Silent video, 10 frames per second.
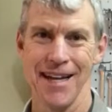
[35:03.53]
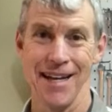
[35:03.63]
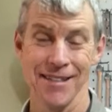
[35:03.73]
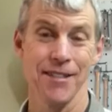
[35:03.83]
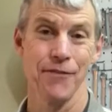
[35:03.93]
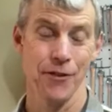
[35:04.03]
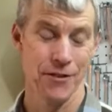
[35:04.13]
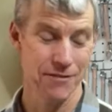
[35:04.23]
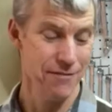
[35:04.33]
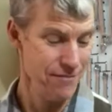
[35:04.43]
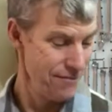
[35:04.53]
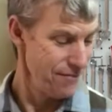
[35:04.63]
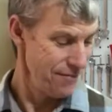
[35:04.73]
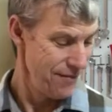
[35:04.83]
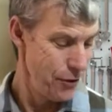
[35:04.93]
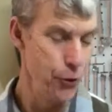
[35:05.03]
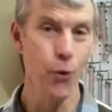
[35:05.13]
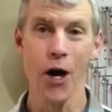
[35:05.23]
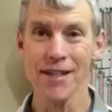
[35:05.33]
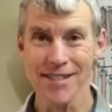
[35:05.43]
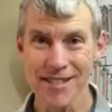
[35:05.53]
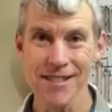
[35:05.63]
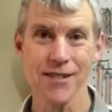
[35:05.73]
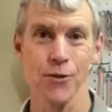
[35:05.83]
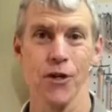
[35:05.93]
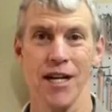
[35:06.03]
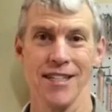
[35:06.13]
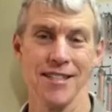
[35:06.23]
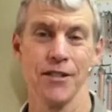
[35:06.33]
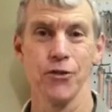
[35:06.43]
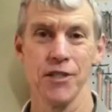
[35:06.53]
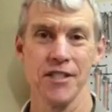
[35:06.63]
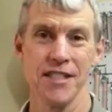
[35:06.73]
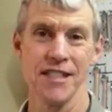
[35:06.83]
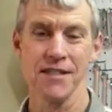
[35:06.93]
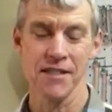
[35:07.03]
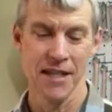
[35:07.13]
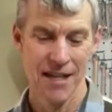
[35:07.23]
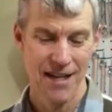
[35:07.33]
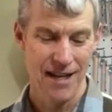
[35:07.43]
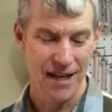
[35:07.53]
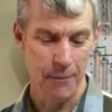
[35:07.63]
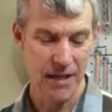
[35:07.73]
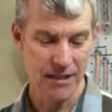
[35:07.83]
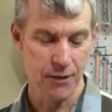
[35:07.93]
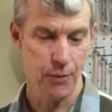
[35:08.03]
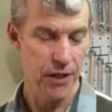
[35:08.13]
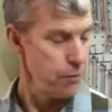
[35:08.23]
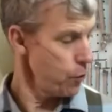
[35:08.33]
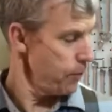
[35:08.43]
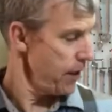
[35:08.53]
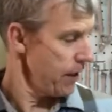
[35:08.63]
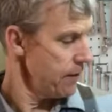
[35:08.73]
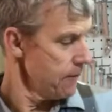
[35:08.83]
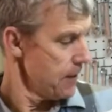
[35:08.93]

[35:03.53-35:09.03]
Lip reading: has different nuances or eccentricities. It sprays more paint.